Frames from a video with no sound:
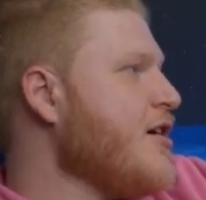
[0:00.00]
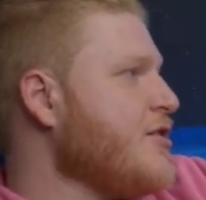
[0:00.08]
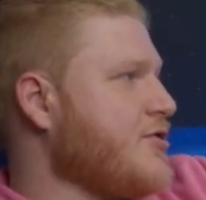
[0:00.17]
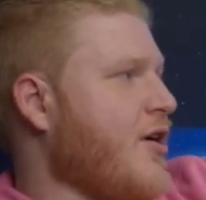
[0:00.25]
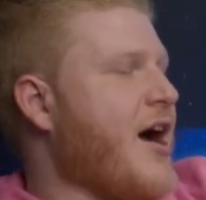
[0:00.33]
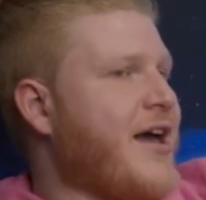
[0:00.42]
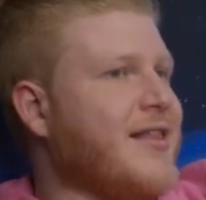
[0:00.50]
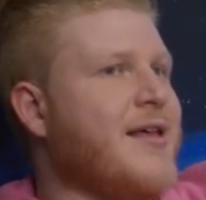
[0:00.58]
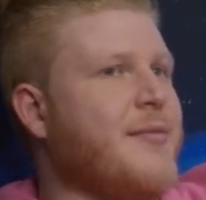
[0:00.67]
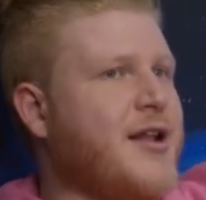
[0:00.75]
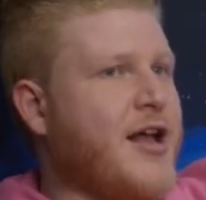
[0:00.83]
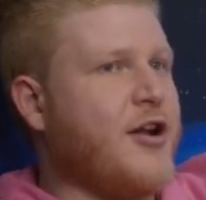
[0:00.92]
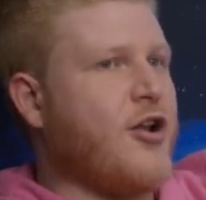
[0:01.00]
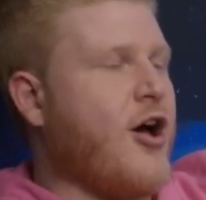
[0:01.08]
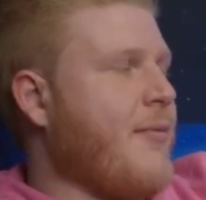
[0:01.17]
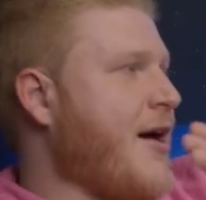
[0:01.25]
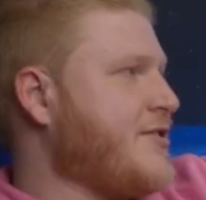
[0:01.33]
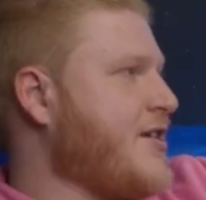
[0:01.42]
So I eliminated
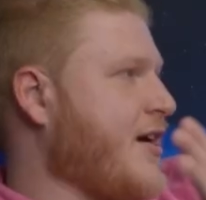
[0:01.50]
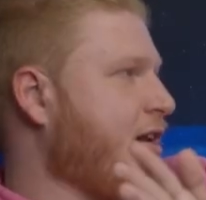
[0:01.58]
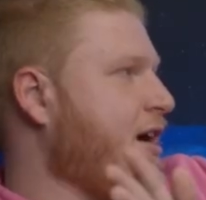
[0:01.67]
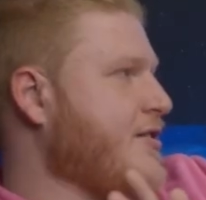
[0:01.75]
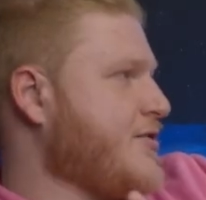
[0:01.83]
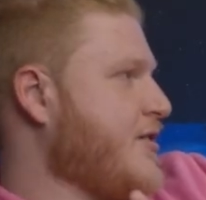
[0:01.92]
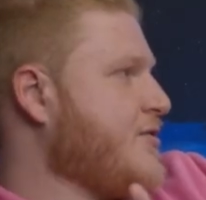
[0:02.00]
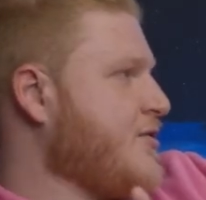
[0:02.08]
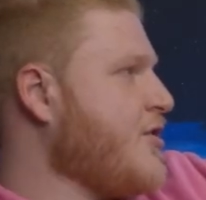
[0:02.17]
all my second exits, you